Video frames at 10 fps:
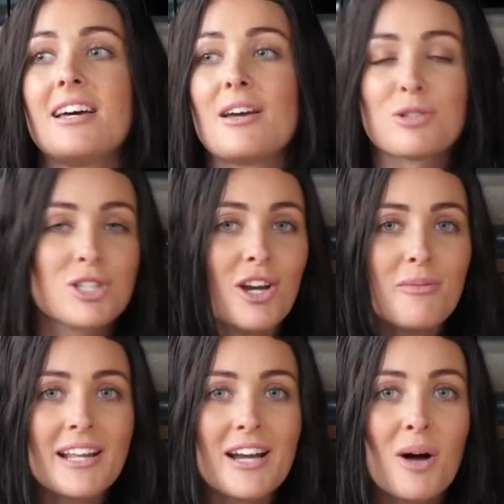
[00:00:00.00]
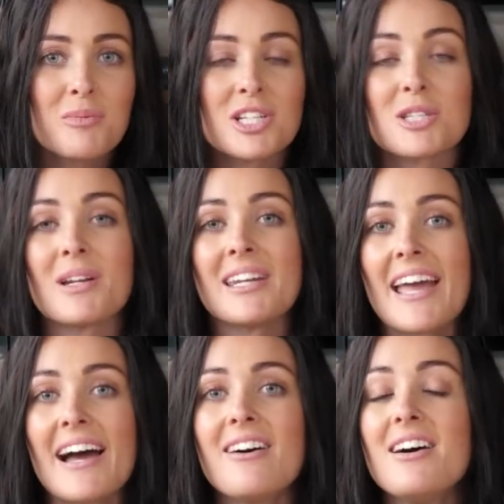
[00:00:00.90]
It was too many options. But
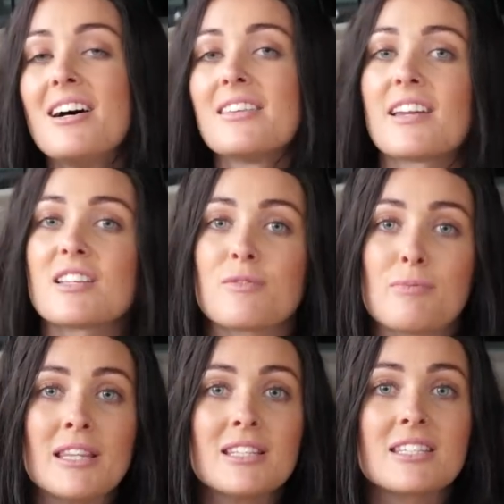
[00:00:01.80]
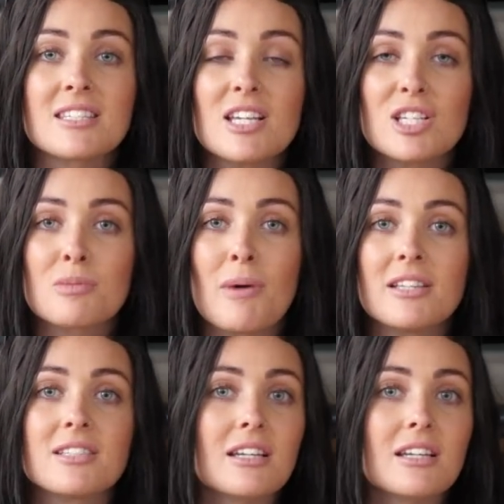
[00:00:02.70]
now that I've spent 6 months